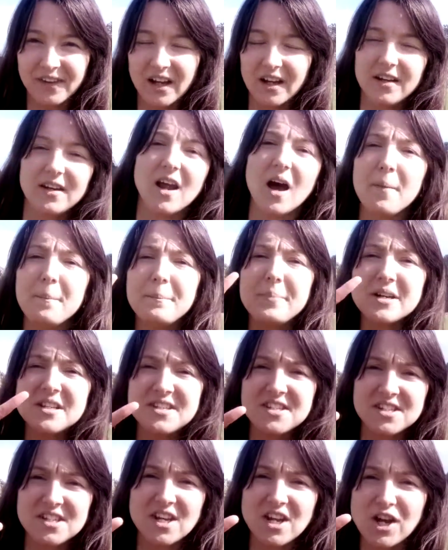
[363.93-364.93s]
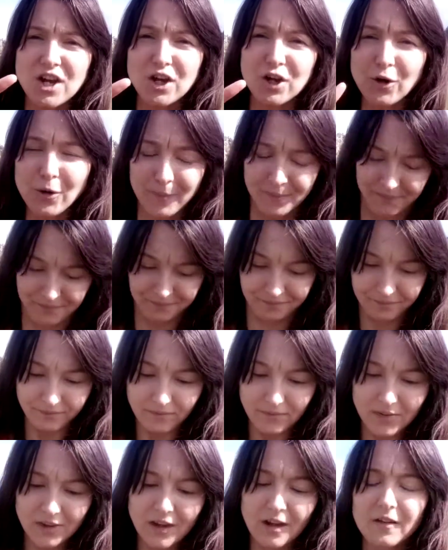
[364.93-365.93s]
Number two
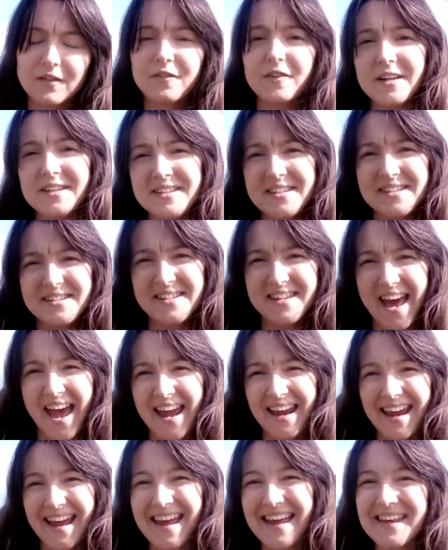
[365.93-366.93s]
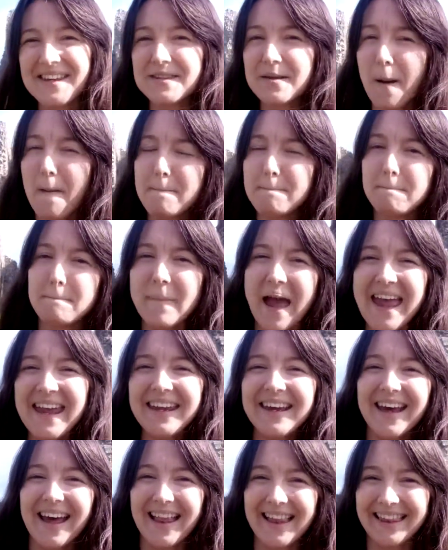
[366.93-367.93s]
for today is
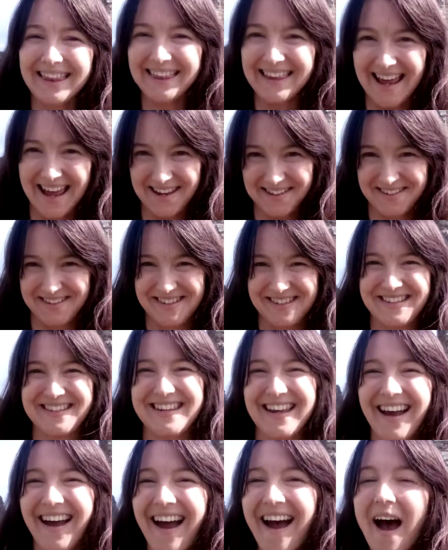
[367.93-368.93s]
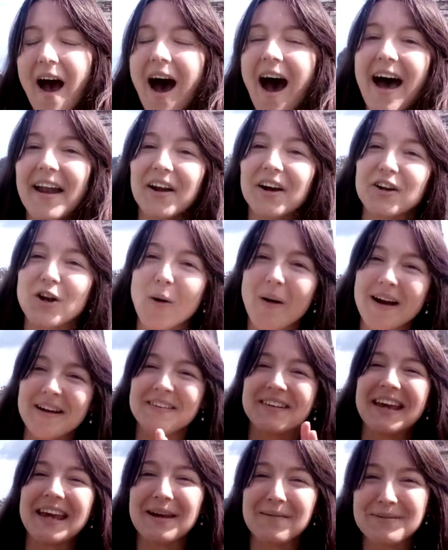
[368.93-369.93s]
make lists. And I know I
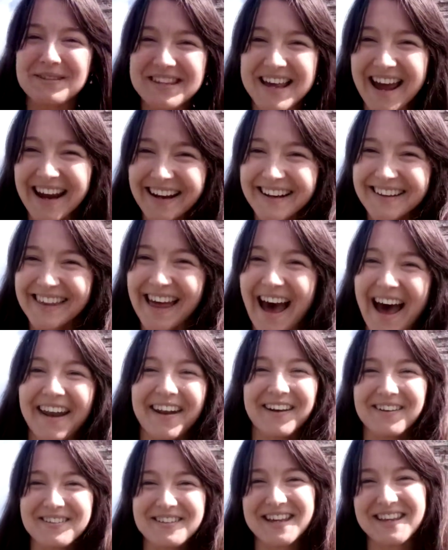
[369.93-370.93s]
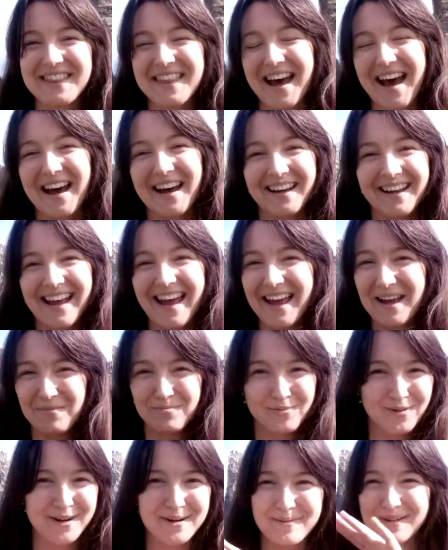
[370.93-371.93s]
keep saying that, and I've said that
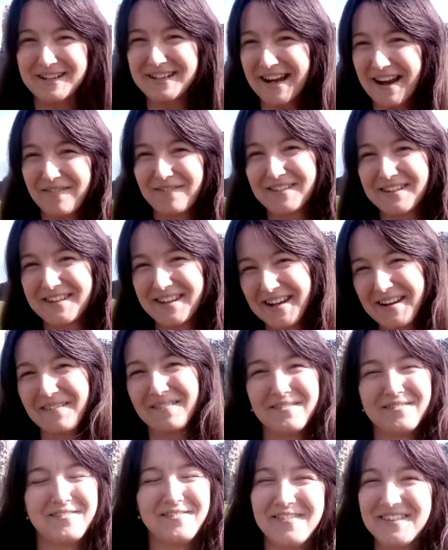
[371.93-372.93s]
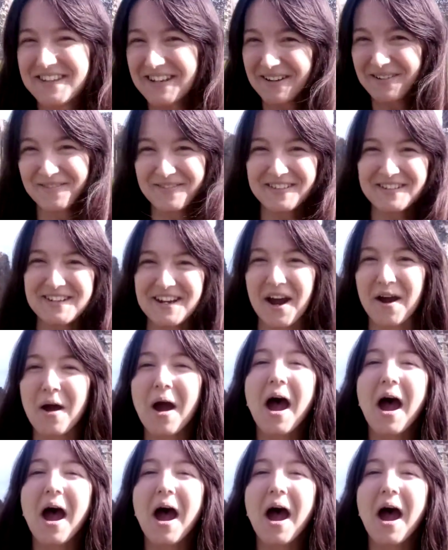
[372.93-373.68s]
in pretty much every single video.